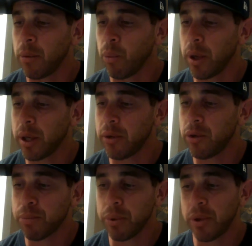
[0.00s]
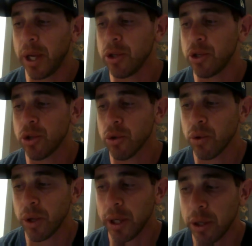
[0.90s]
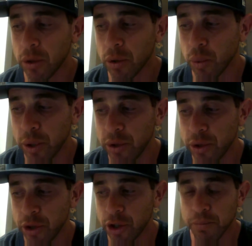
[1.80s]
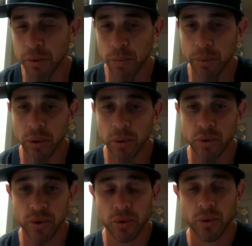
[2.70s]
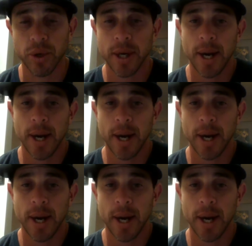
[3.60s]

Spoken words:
What is your potential in your research proposal?